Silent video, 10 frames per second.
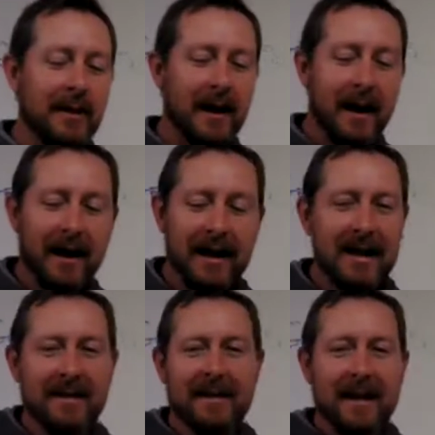
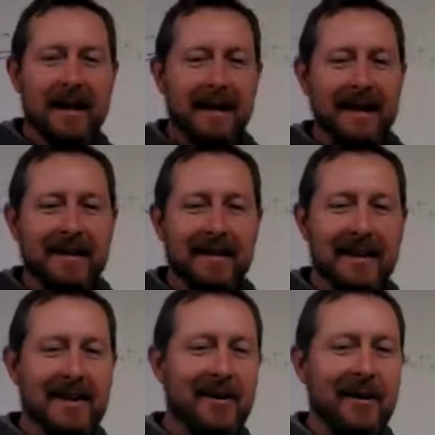In
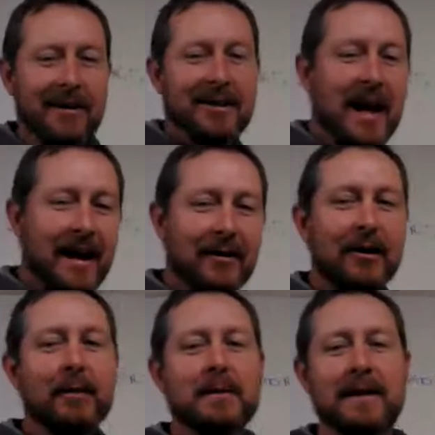our chat
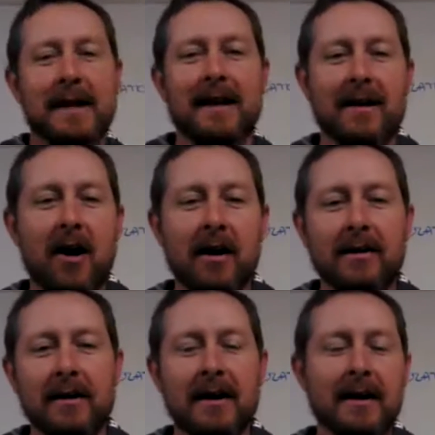groups and
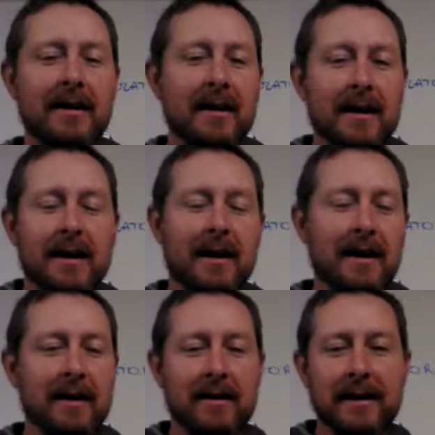online,
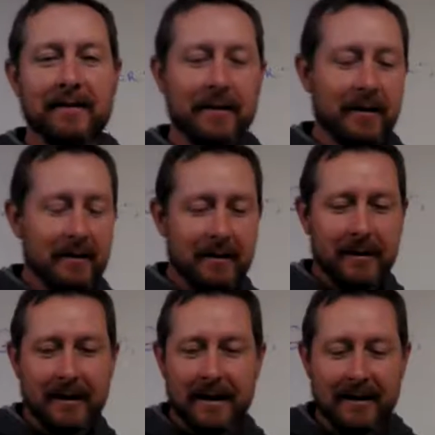in our different
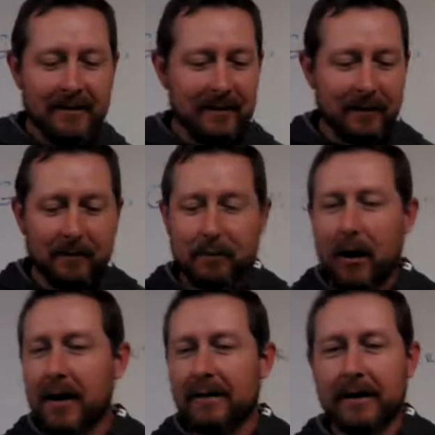
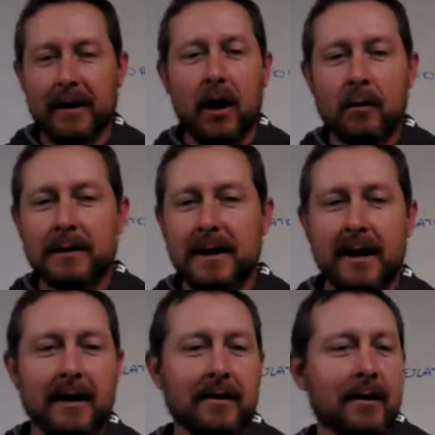part of a
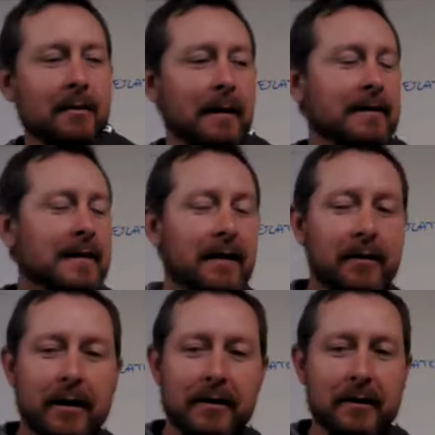homesteading group and
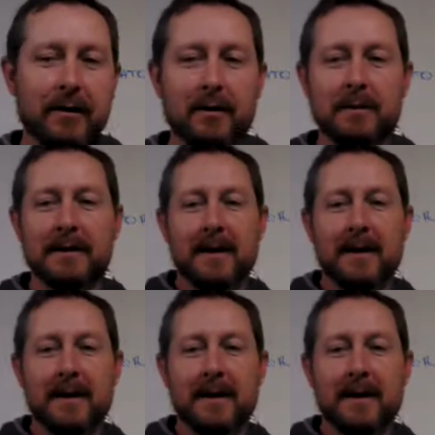several other groups,